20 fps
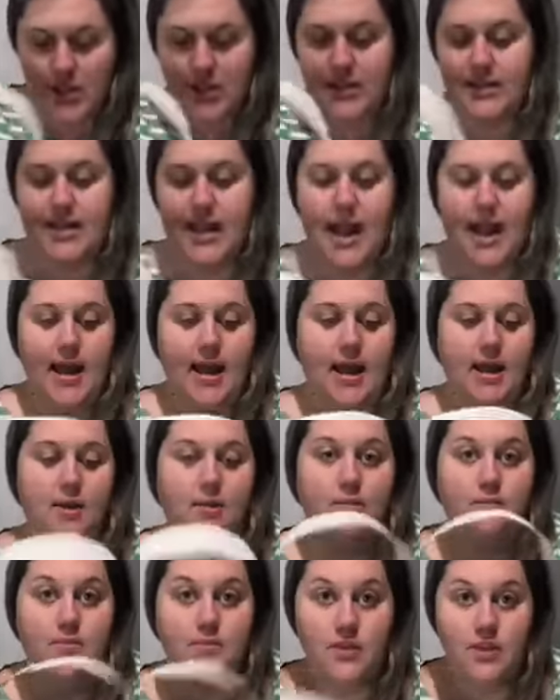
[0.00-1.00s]
gonna take
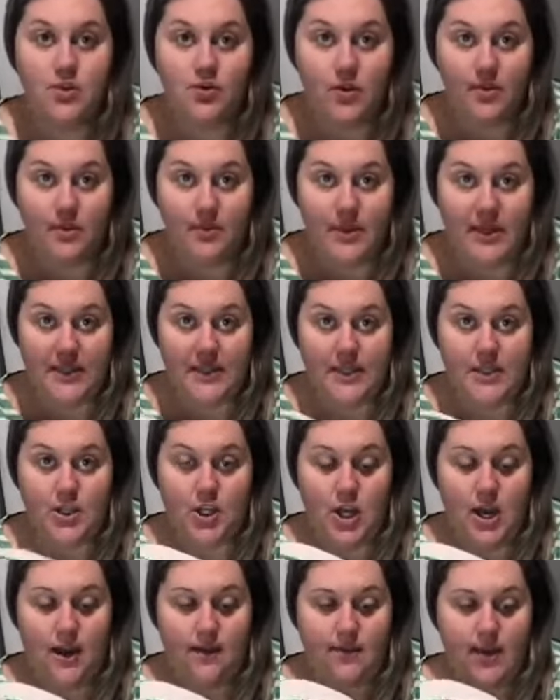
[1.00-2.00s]
these ribbon pieces that
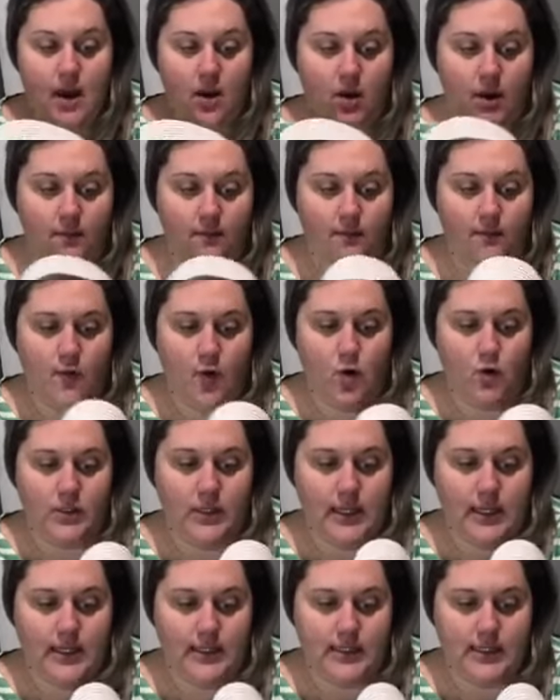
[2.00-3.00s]
you have now and fold
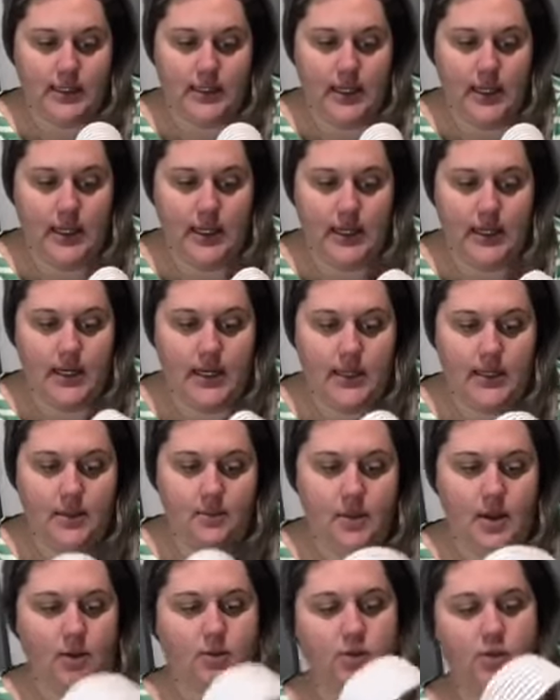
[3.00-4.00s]
it in the
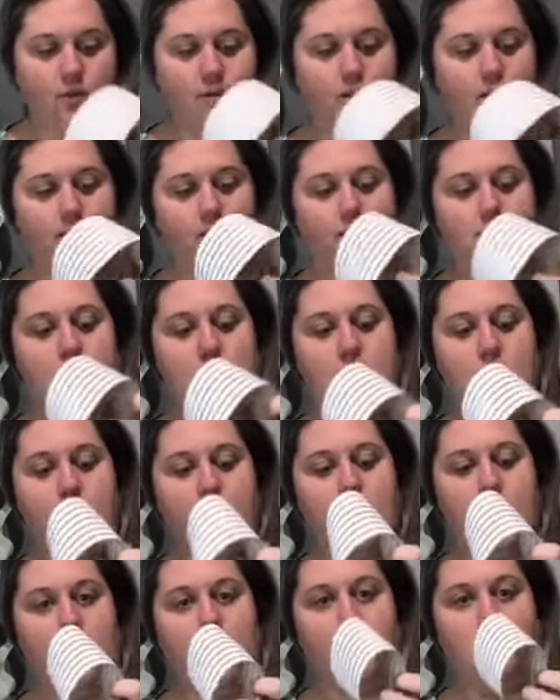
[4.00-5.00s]
middle. So if you see the
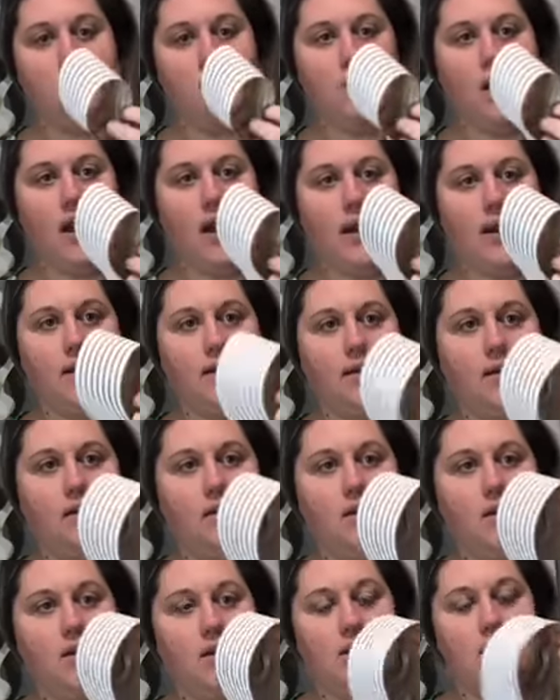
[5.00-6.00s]
middle, okay,
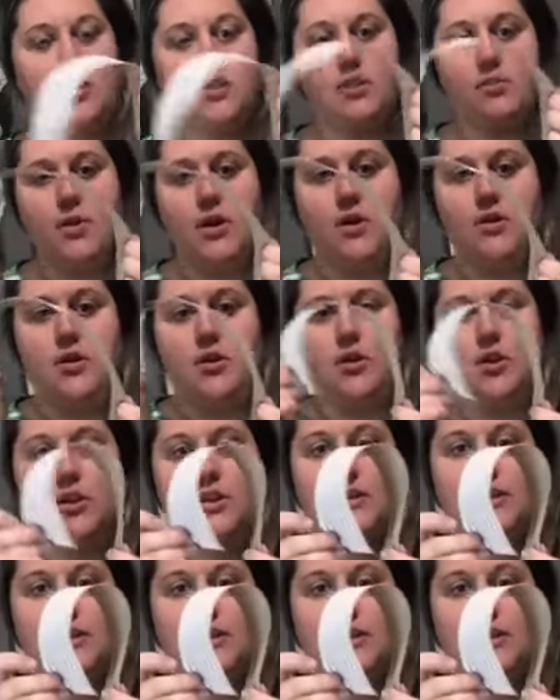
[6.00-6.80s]
there's the middle, then you're gonna